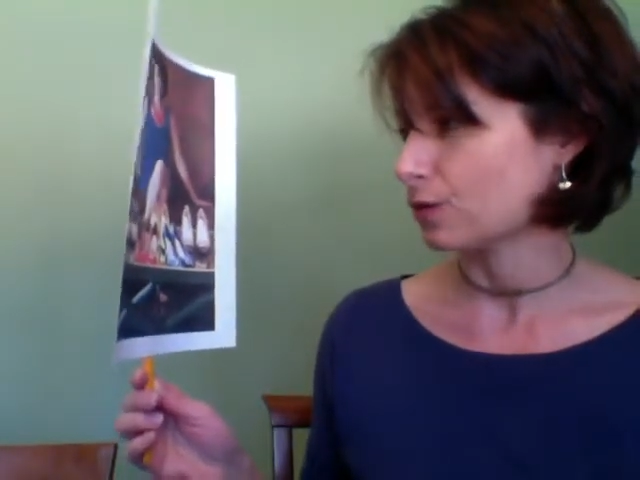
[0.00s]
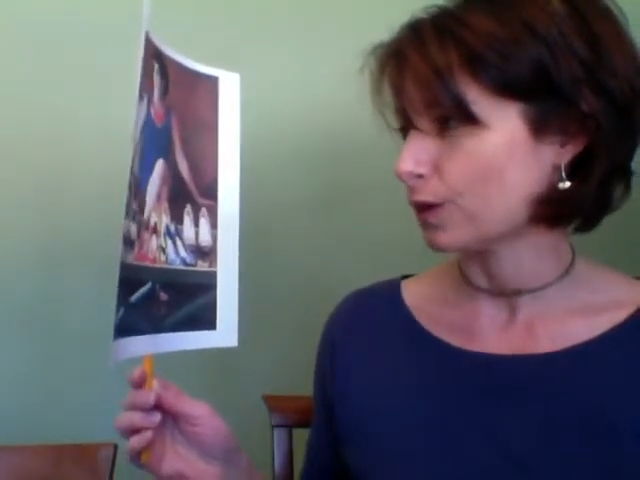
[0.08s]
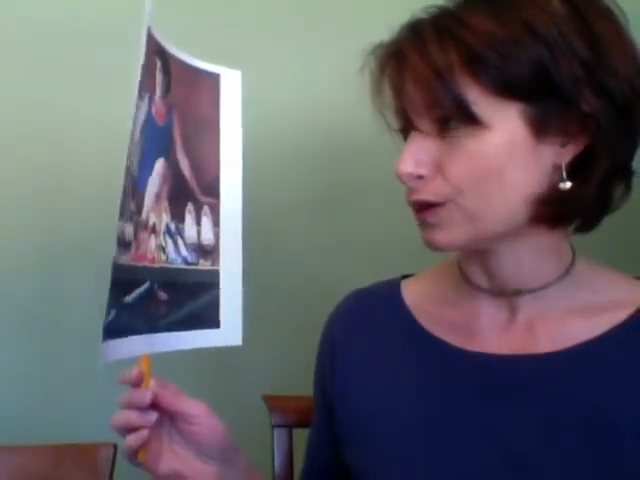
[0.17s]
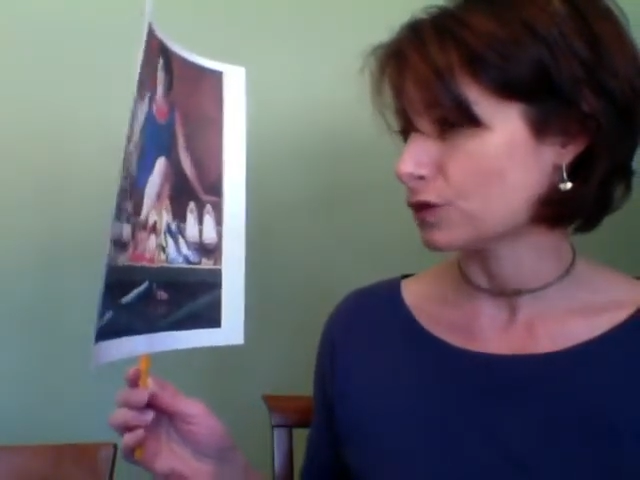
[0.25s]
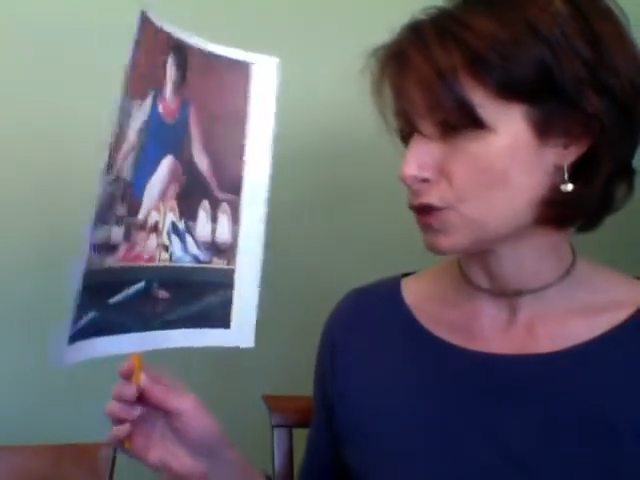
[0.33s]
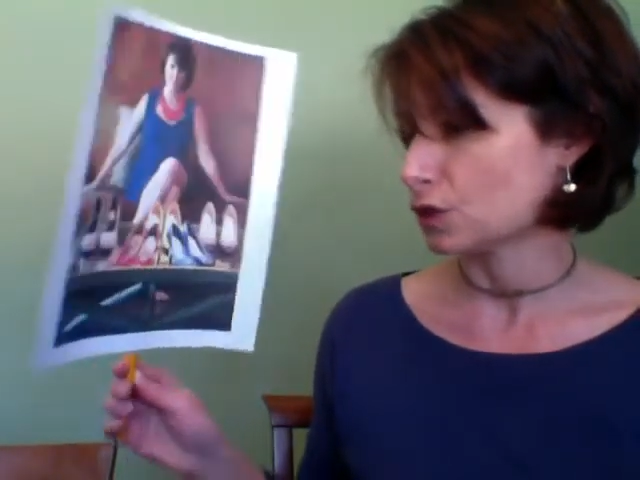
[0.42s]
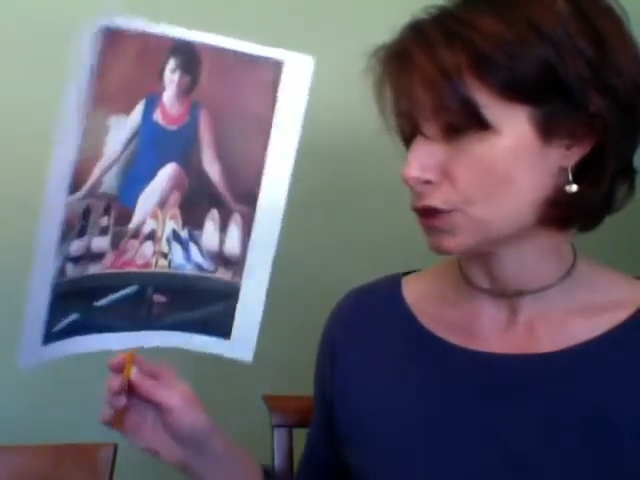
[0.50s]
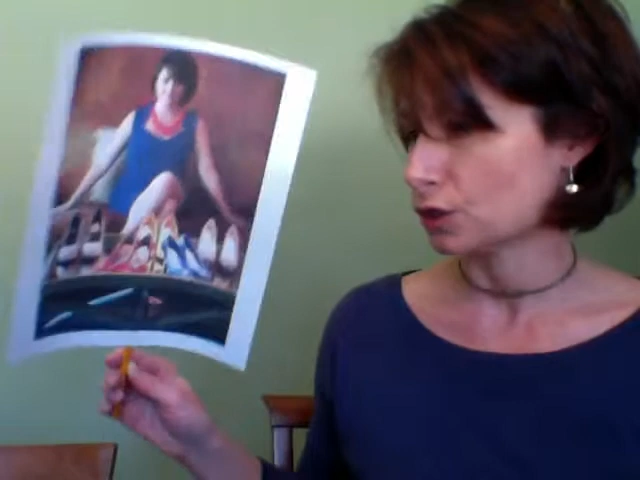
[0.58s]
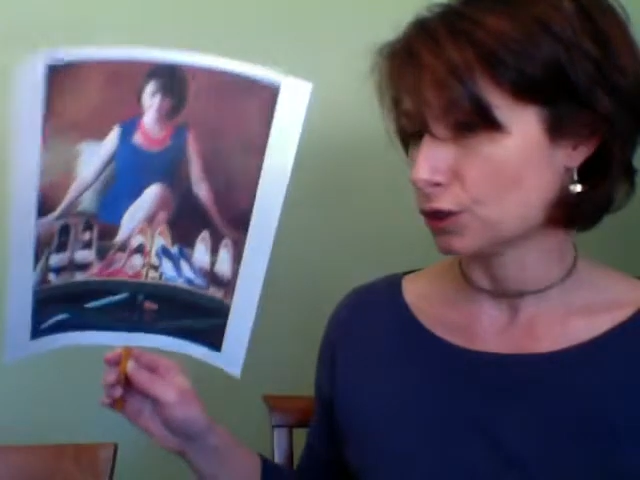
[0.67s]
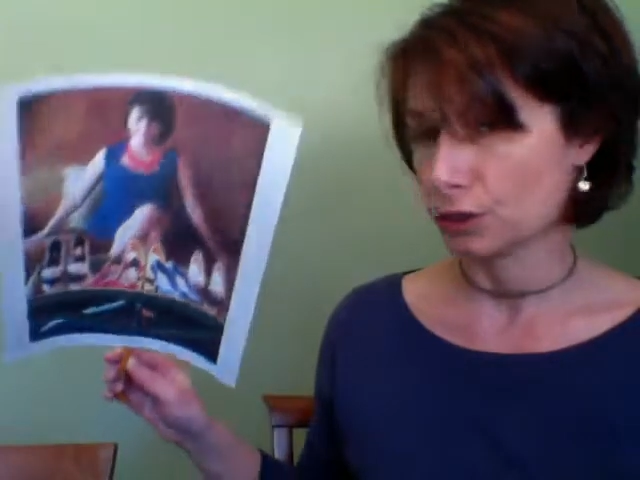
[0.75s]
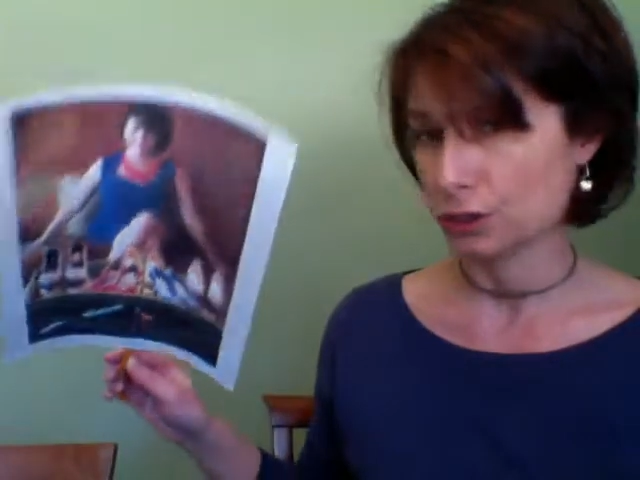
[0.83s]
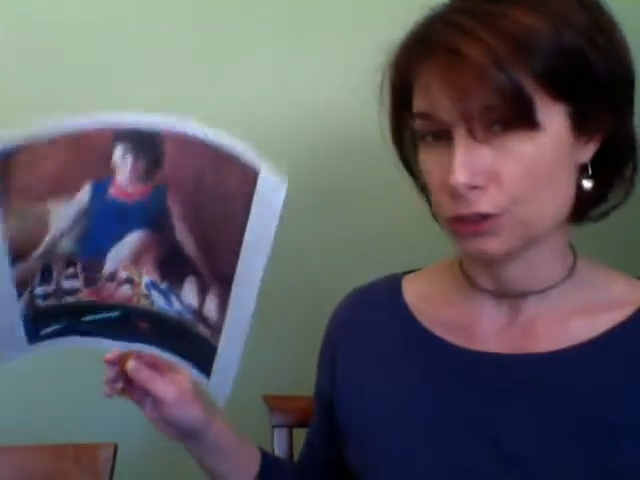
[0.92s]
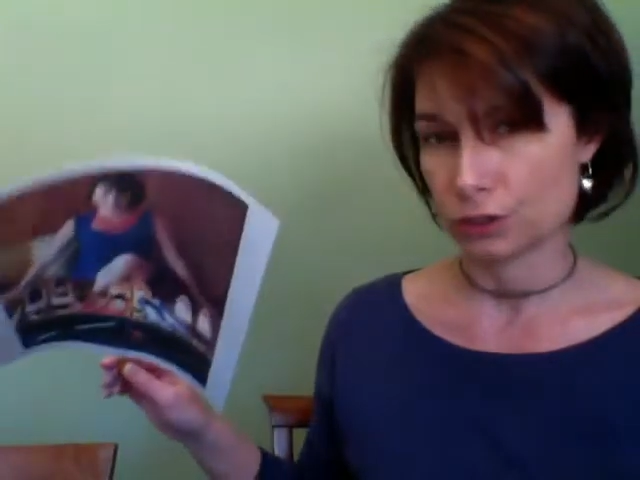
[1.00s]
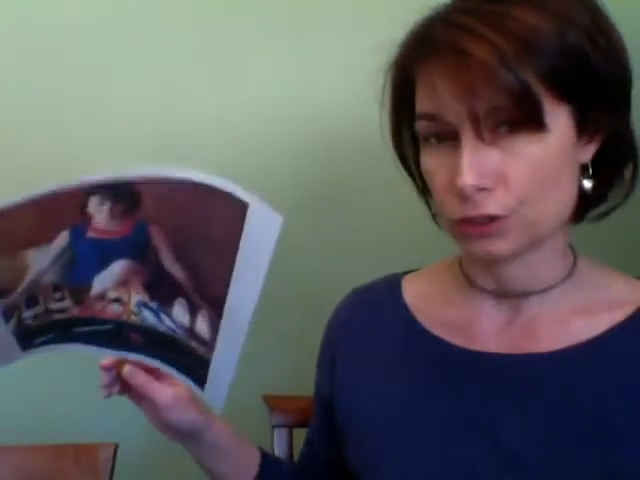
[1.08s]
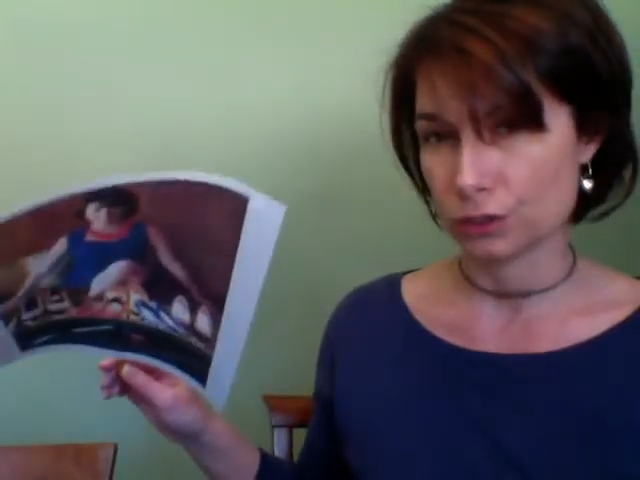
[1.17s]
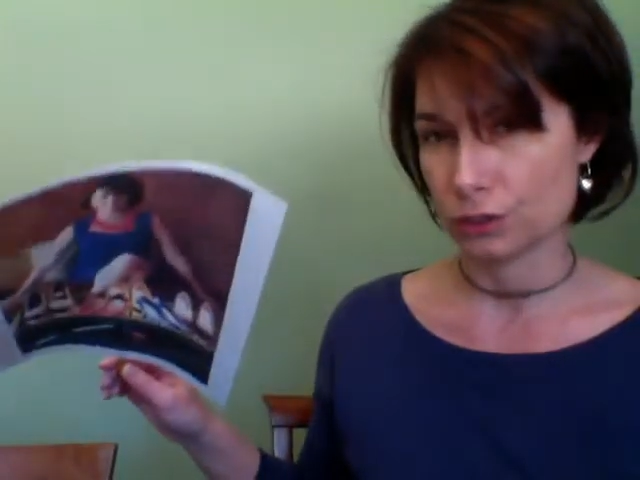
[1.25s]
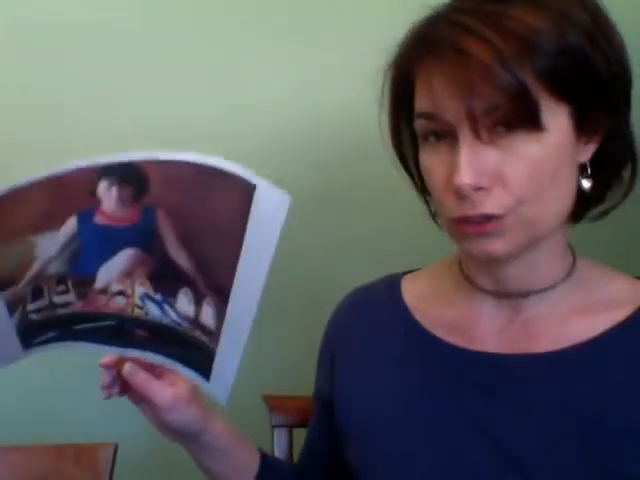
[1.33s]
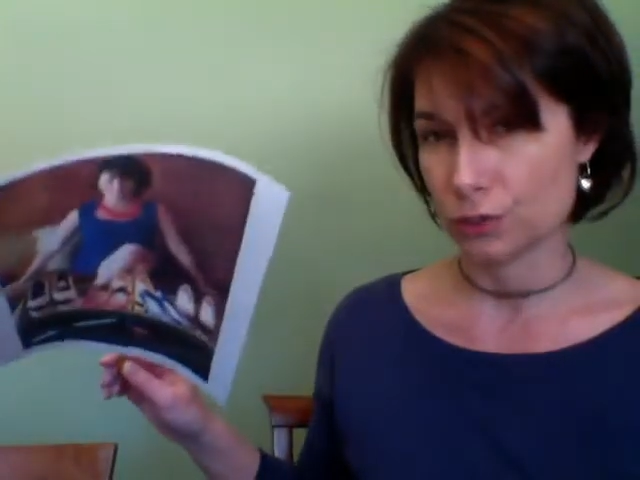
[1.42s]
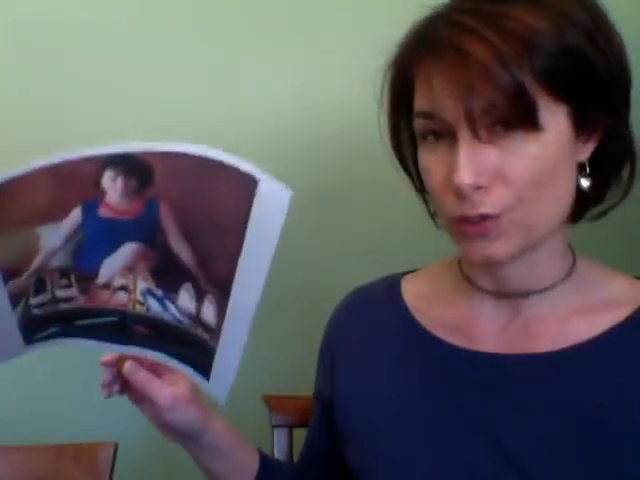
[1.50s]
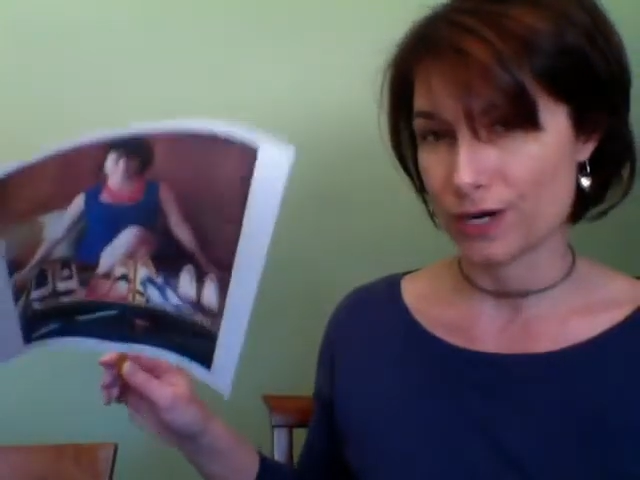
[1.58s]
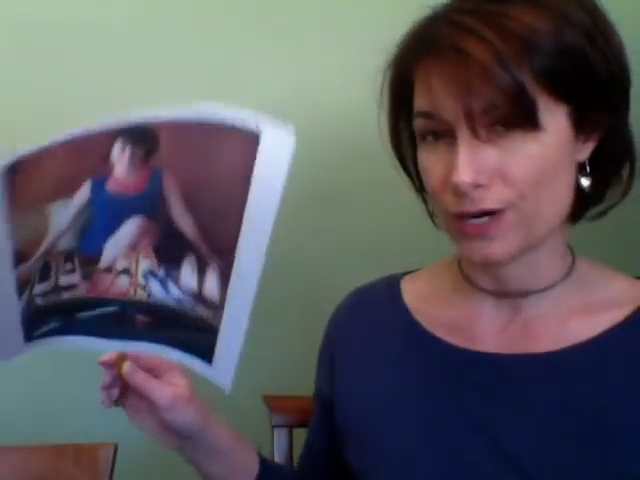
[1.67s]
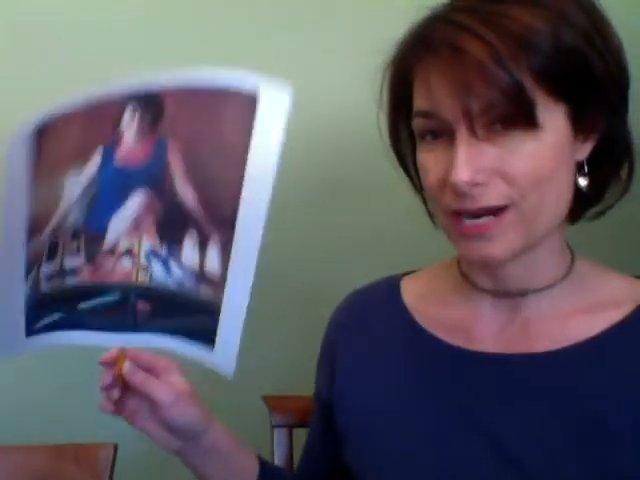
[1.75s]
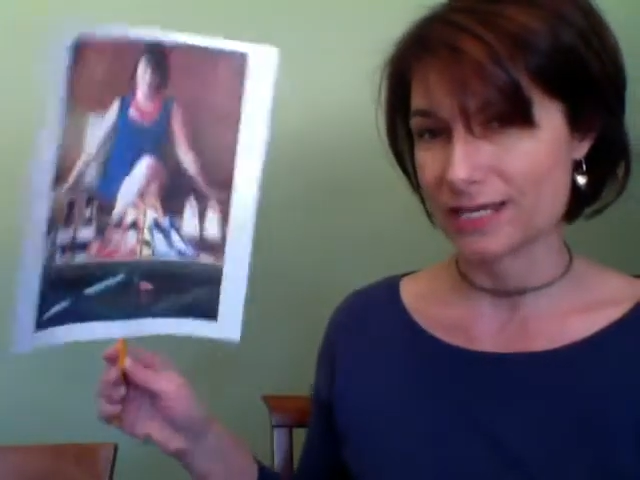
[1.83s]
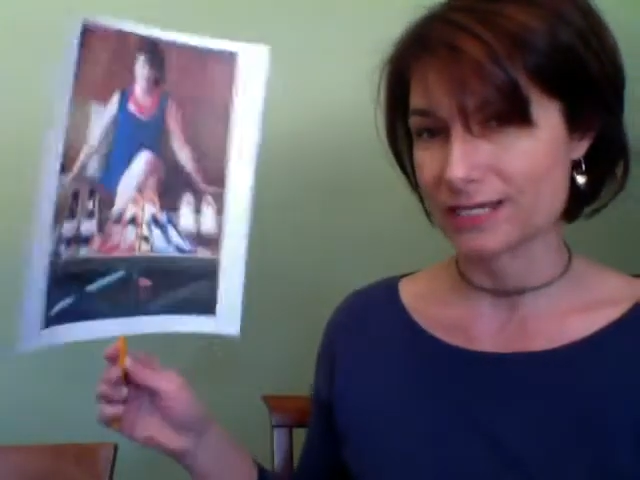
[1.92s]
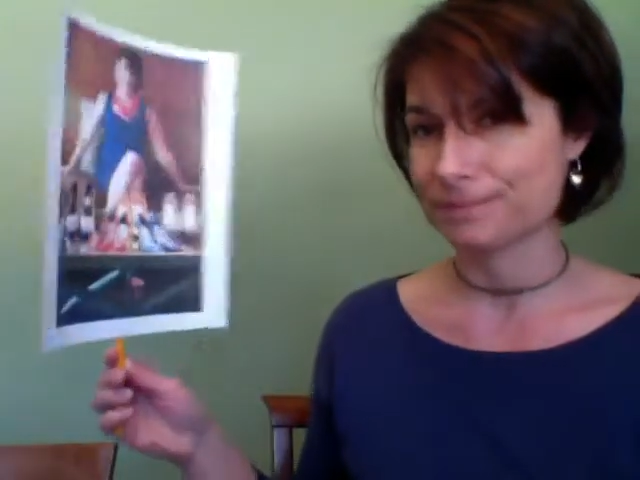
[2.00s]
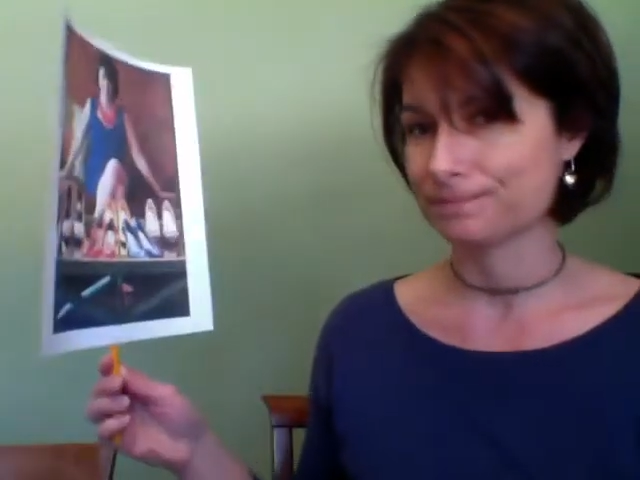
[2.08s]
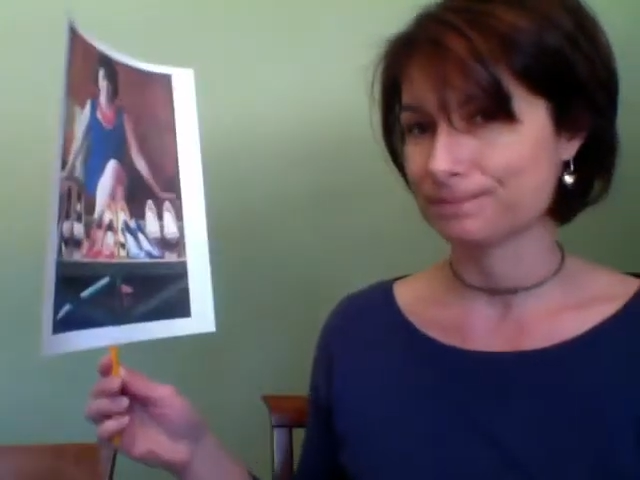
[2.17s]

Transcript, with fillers: ones you're wearing.